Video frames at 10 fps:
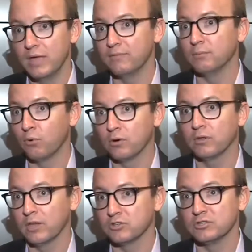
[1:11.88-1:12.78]
have
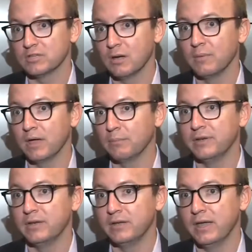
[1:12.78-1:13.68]
important elections coming up
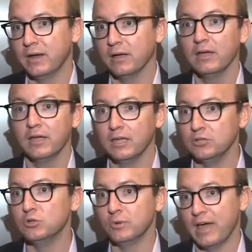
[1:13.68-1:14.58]
in Indiana
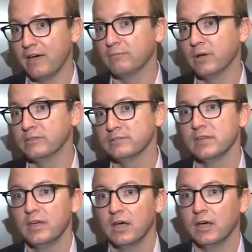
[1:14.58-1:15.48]
in two and a half months,
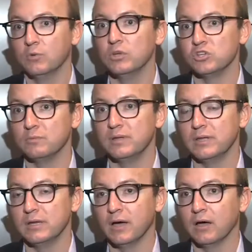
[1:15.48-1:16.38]
and we should
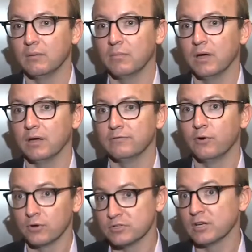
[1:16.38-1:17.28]
be um, uh,
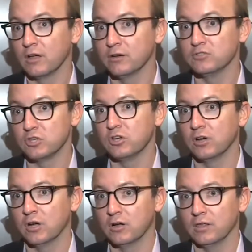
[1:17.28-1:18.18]
focusing on
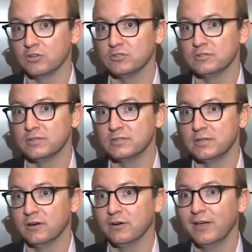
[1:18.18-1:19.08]
securing our elections this
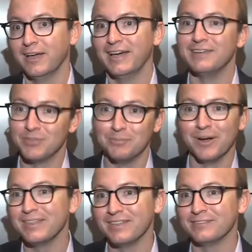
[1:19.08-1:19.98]
year. And if the
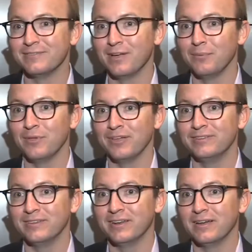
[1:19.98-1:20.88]
money that's available
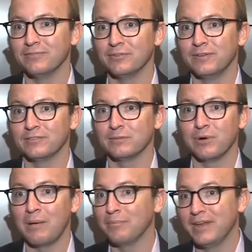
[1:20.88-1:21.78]
isn't enough to fix the
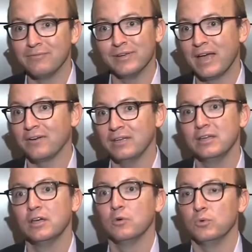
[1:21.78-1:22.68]
problem in every
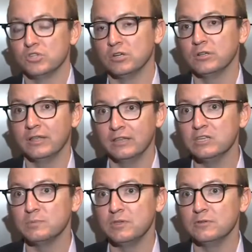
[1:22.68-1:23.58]
county, we should at
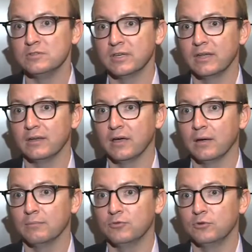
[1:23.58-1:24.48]
least be using it
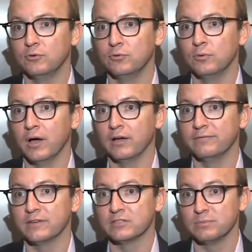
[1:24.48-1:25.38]
um, to uh,
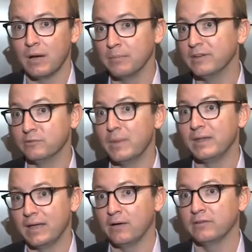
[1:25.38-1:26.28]
fix the problem in as
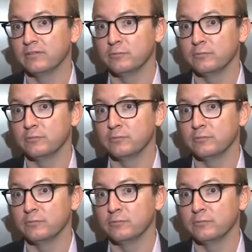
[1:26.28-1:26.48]
many counties as